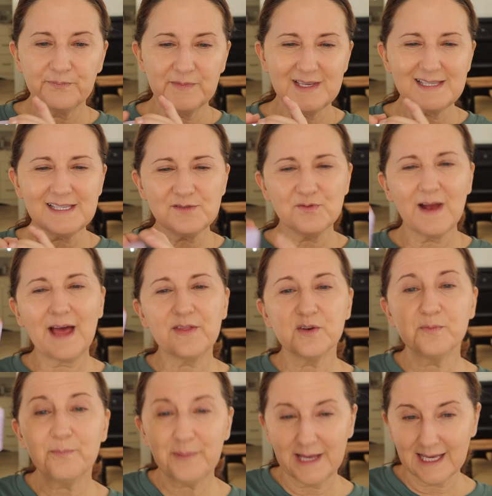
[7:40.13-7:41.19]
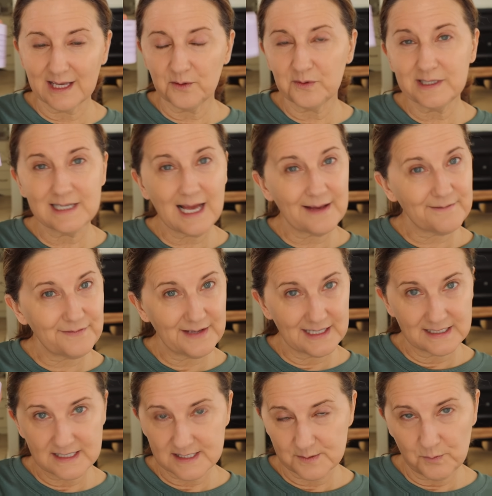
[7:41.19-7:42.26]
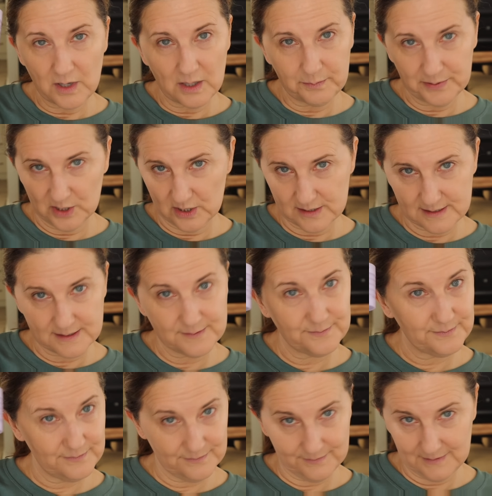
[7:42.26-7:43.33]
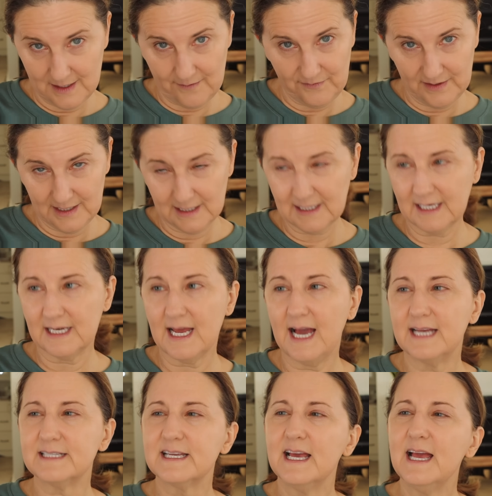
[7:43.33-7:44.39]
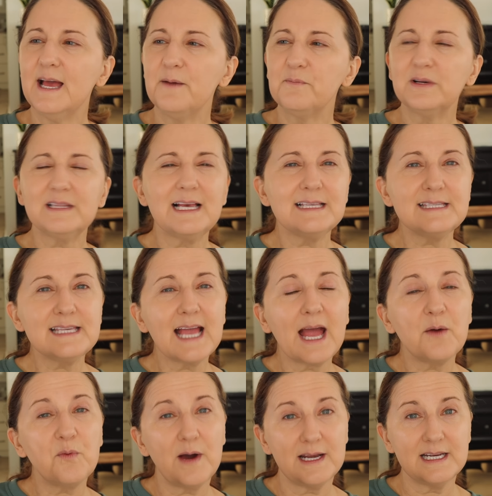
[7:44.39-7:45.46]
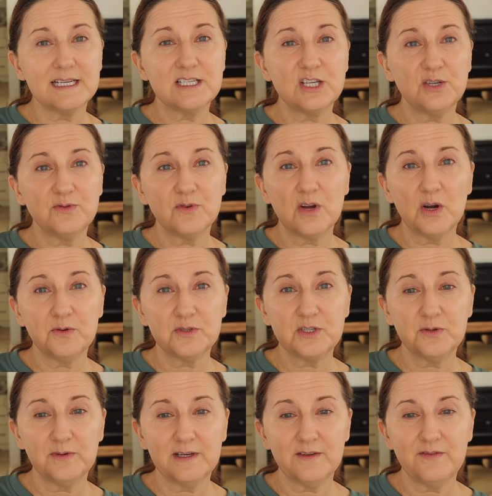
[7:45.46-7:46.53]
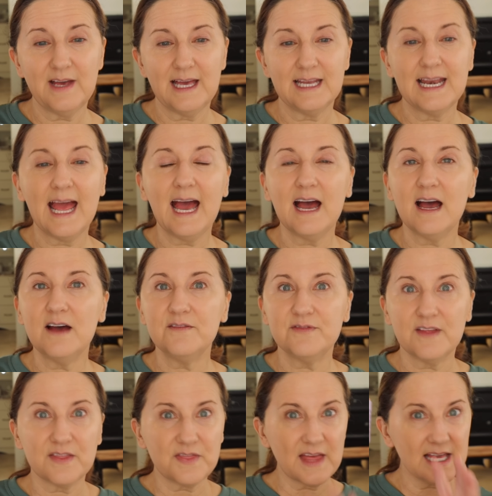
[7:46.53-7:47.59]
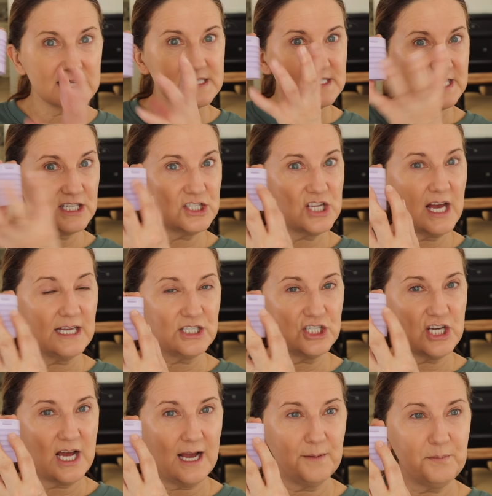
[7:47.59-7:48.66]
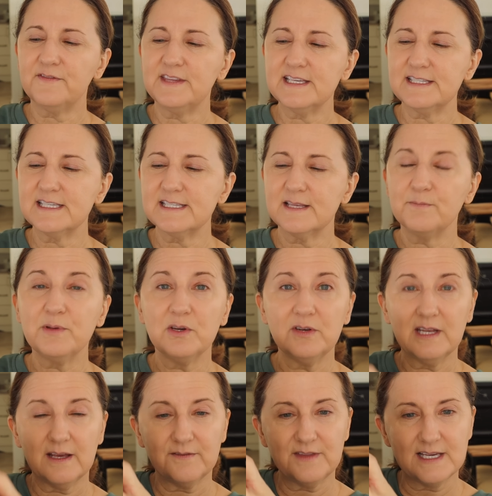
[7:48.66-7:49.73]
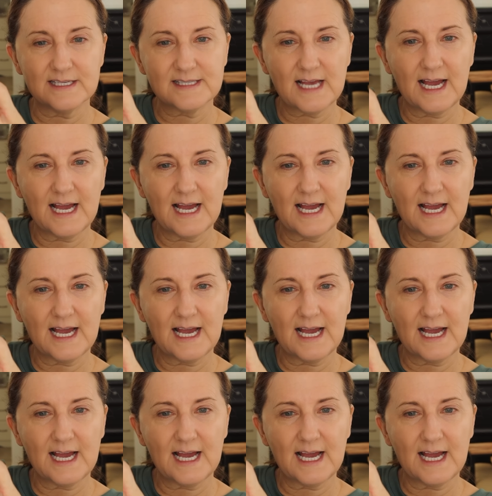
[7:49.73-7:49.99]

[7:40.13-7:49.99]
This is rather big. It would not fit in a small purse. Definitely not. But let's say I wanted to go to an event and have things to touch up. This is the beauty of this.